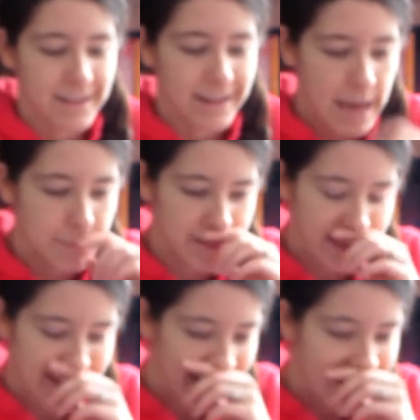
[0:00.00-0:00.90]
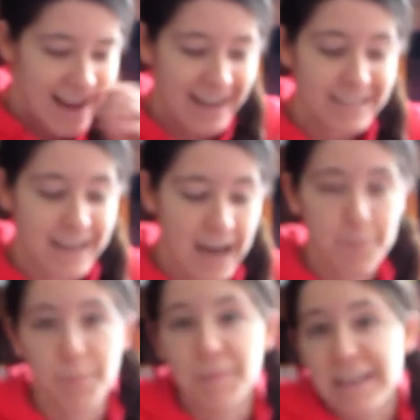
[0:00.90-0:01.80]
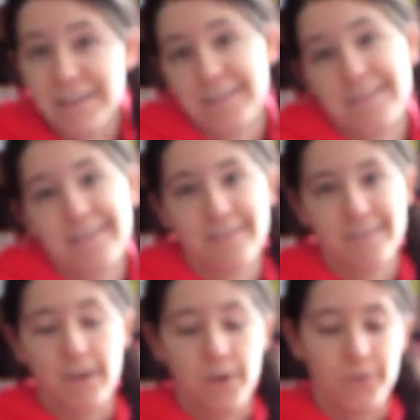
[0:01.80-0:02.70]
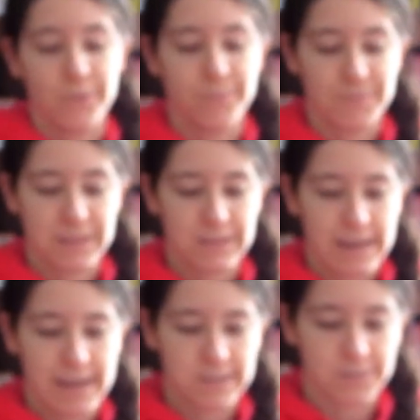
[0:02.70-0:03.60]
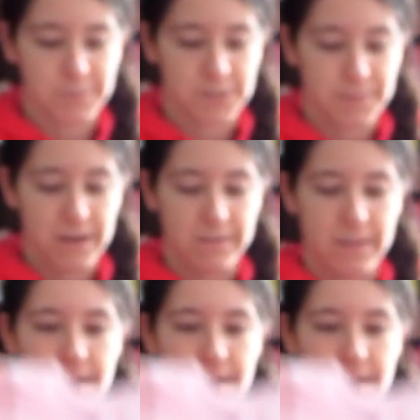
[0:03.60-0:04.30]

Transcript: they came to like a dime a piece. So you can't do much better than